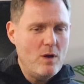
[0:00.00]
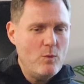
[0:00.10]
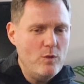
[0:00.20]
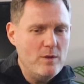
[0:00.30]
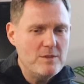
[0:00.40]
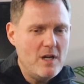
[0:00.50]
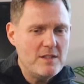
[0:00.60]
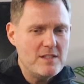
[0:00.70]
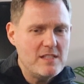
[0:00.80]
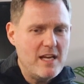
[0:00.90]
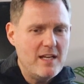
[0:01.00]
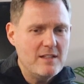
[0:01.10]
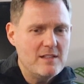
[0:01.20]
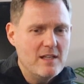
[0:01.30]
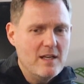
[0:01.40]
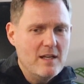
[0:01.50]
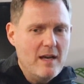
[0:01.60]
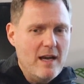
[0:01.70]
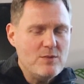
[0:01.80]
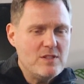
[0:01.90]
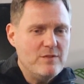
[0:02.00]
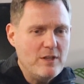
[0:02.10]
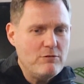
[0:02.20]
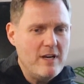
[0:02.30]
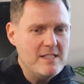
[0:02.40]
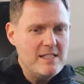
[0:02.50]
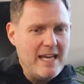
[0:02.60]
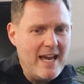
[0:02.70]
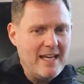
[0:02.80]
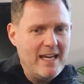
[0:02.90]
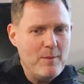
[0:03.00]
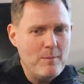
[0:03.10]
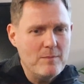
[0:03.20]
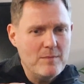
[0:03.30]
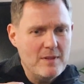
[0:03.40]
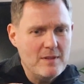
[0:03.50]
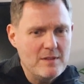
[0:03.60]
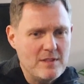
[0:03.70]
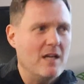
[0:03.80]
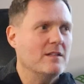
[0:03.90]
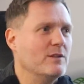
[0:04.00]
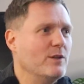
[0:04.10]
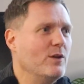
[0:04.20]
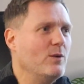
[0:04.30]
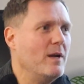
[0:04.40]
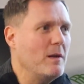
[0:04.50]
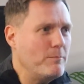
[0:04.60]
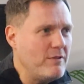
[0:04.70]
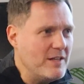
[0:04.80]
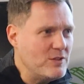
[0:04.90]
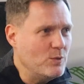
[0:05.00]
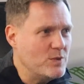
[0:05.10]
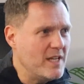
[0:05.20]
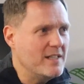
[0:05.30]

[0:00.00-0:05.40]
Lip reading: I want them to understand how something crazy can get done, you know, like in a practical